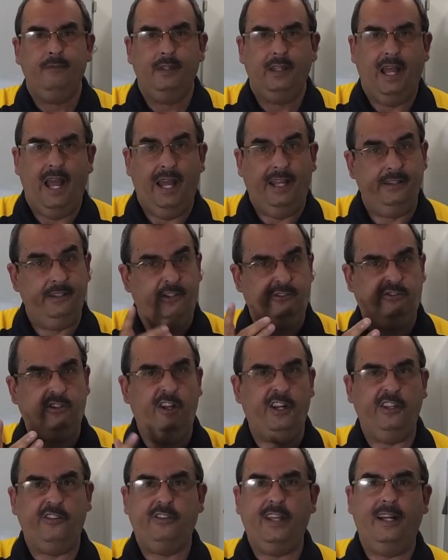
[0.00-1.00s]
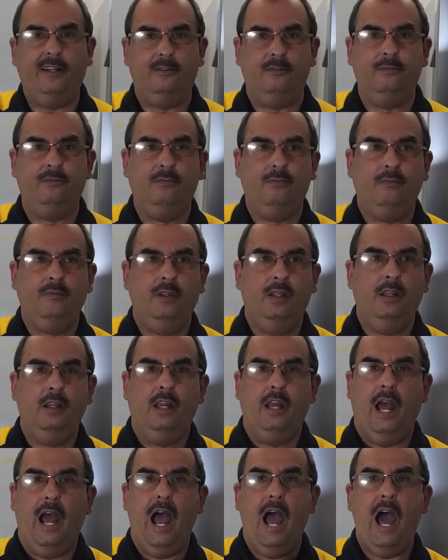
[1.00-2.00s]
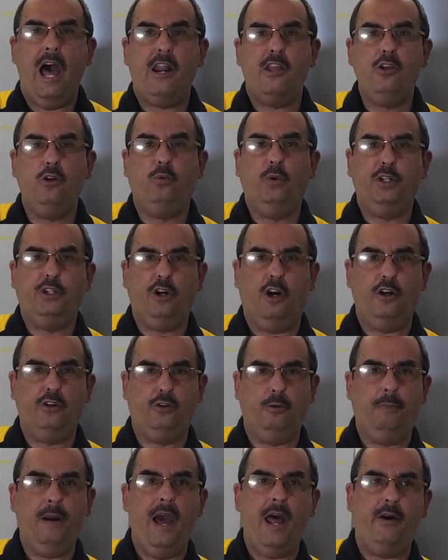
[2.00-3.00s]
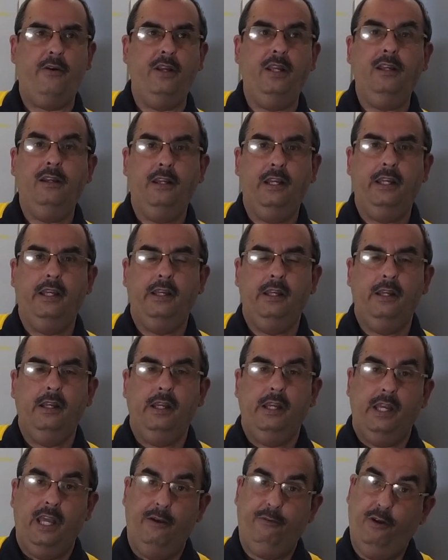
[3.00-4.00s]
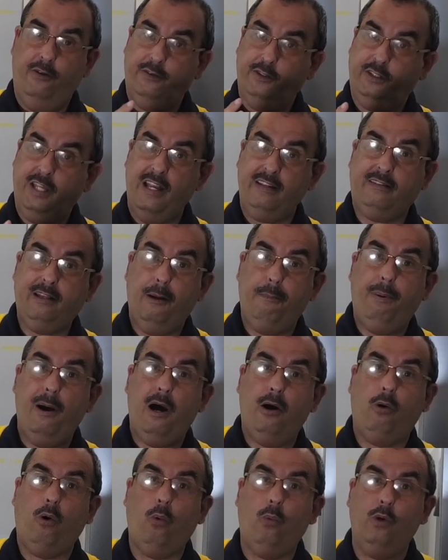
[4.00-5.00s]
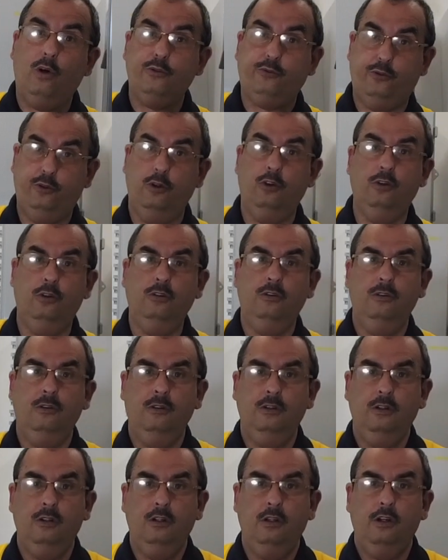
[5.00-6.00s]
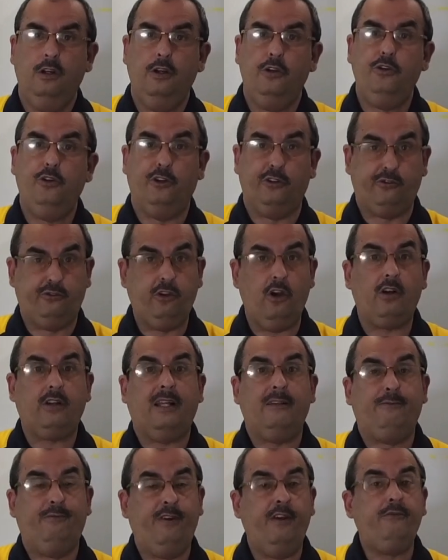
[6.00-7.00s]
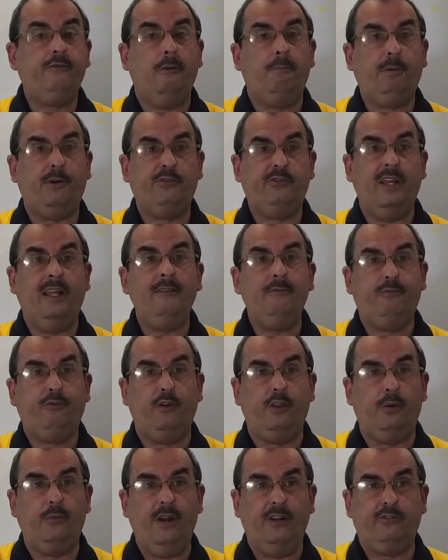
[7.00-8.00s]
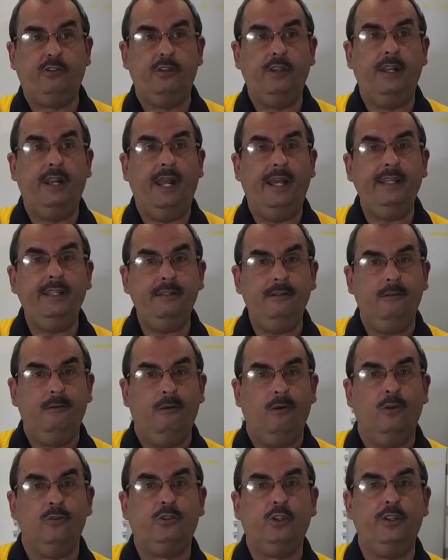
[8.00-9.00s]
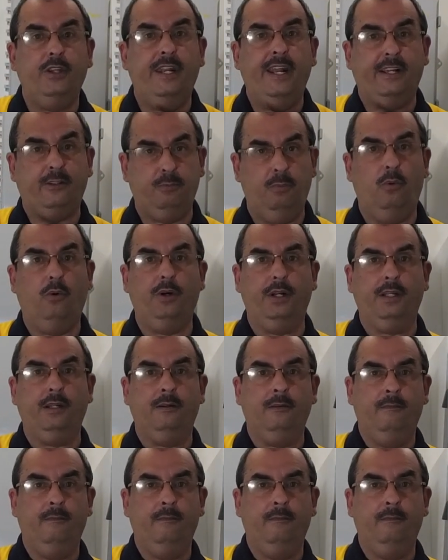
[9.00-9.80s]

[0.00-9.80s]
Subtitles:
and the sun is down. How do you recharge your battery? If you have a Tesla PowerWall 2, you're stuck at 50% for the rest of the night until the next morning.